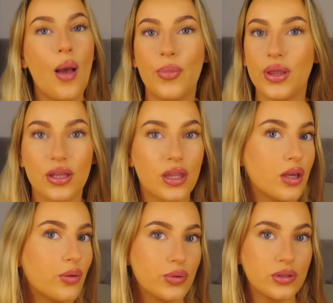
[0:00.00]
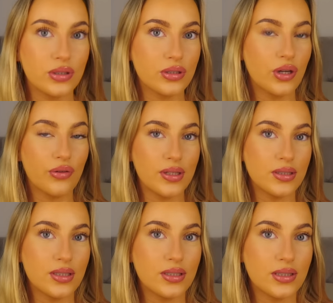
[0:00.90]
but the cube was just
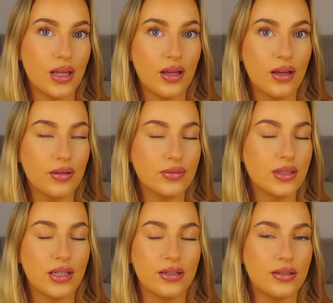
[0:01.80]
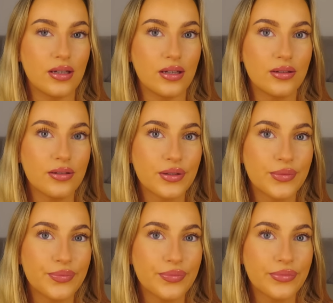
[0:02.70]
horrendous that I was like, no.
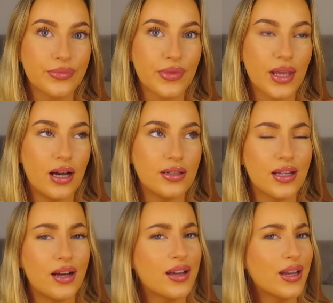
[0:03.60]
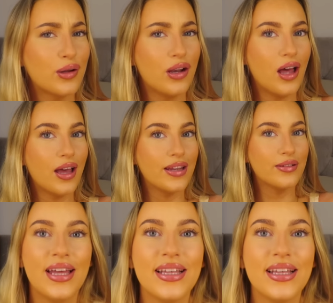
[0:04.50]
I was like, I'll get it online.